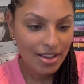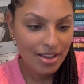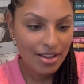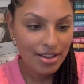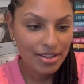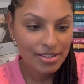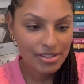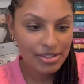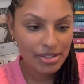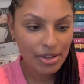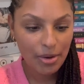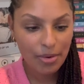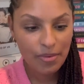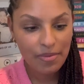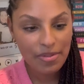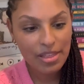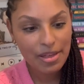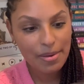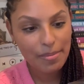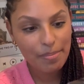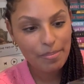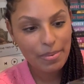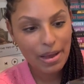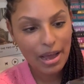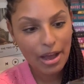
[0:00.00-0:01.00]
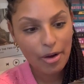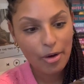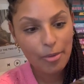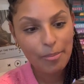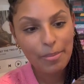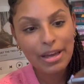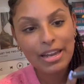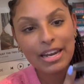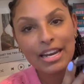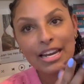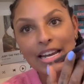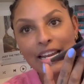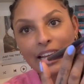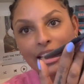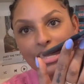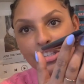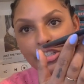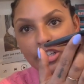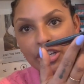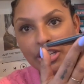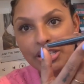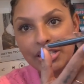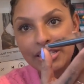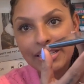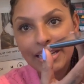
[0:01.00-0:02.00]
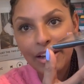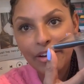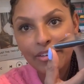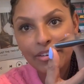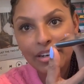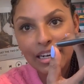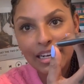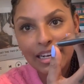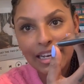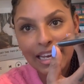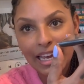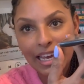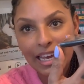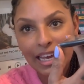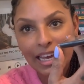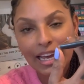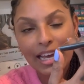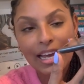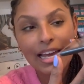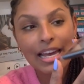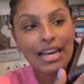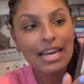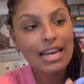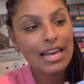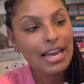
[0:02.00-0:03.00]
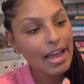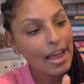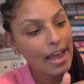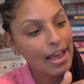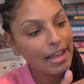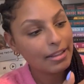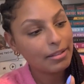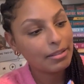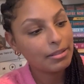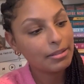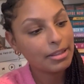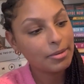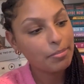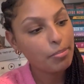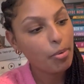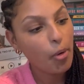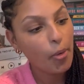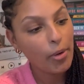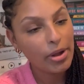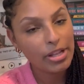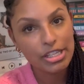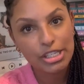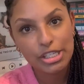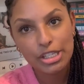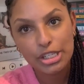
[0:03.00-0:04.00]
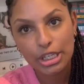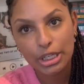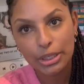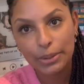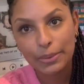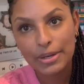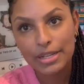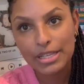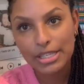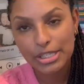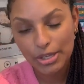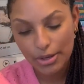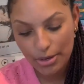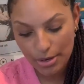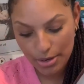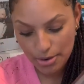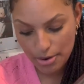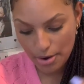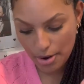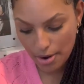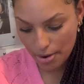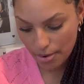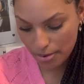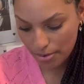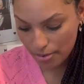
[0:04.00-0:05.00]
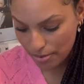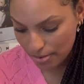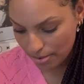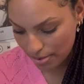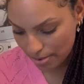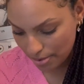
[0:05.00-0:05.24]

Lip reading: So the power button is just down here. It points to it, so you know.